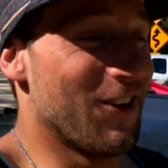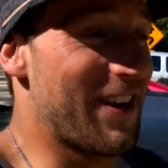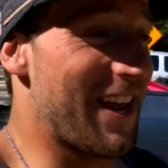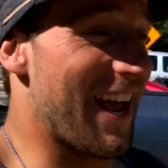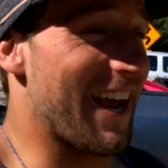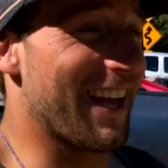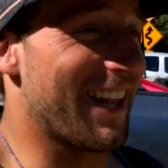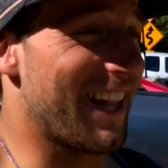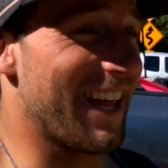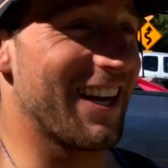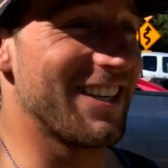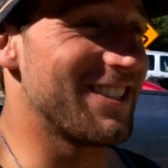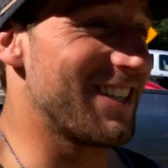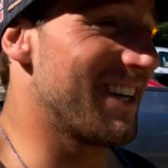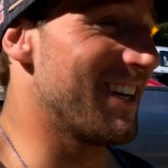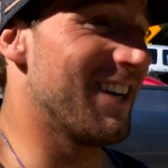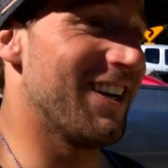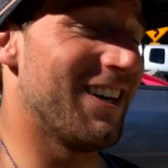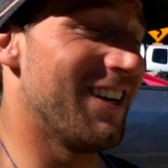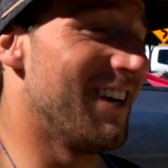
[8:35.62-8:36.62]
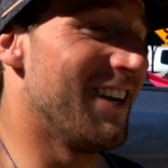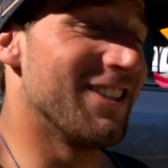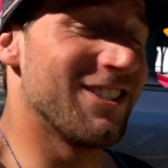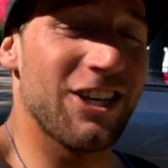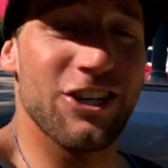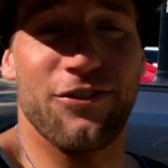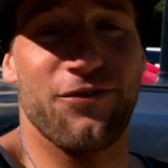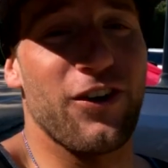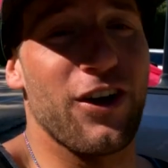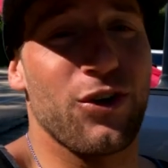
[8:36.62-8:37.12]
Can't get lazy.
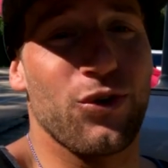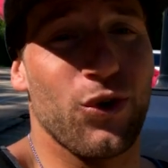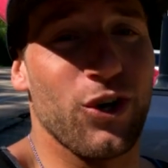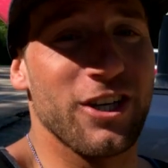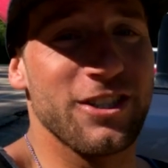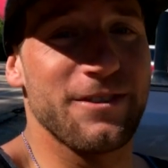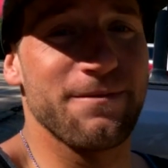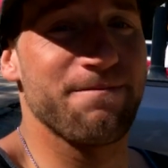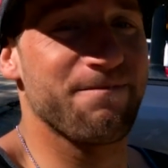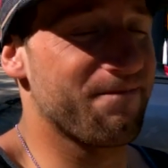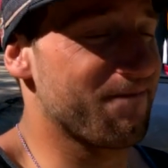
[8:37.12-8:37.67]
Such a fun course.